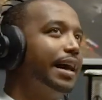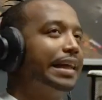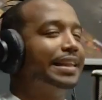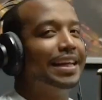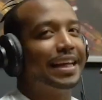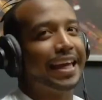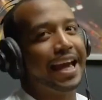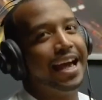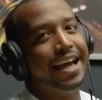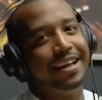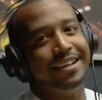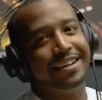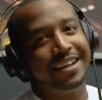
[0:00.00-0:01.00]
I think
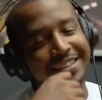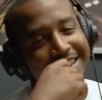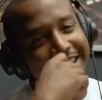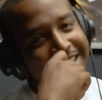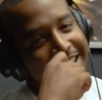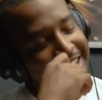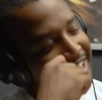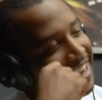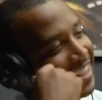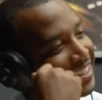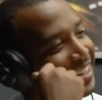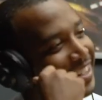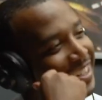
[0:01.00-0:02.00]
Katt. I think I like
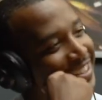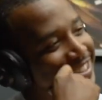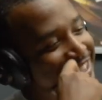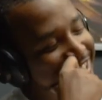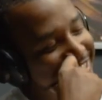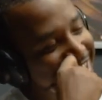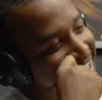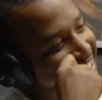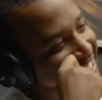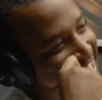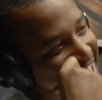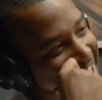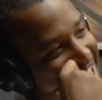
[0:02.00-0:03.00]
Katt. Katt Williams. I
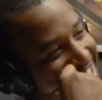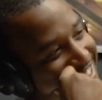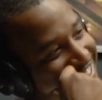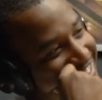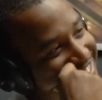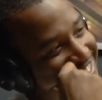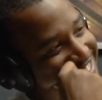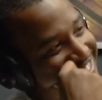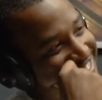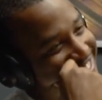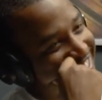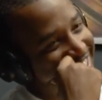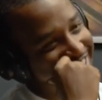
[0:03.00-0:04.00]
like Katt just because
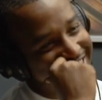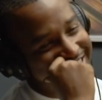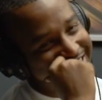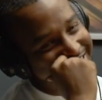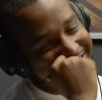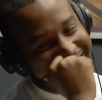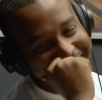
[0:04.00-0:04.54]
it's like